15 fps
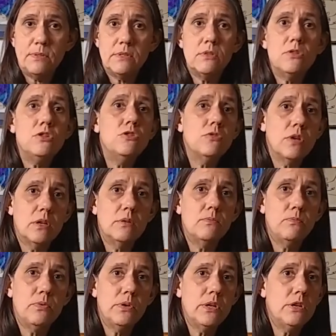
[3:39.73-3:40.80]
apps,
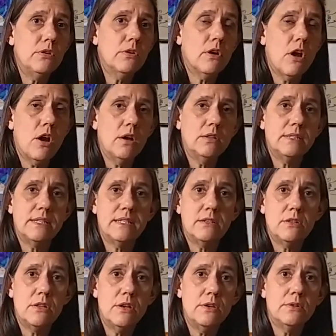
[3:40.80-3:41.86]
you can put your
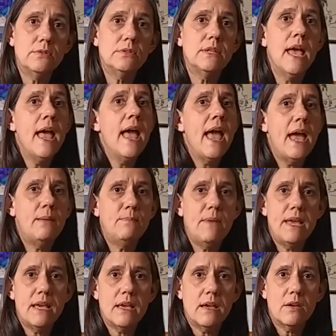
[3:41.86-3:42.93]
cards into those
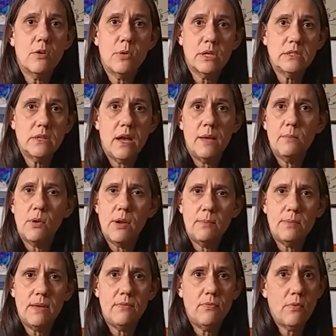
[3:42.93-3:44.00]
and make a
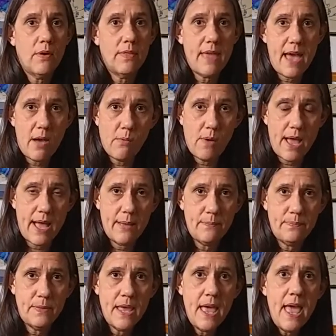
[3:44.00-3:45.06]
QuickTime or MP4
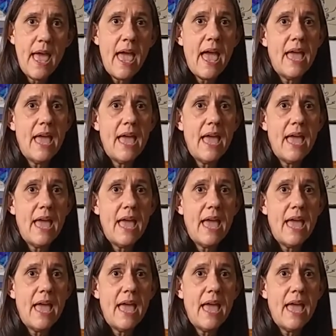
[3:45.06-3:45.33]
that way.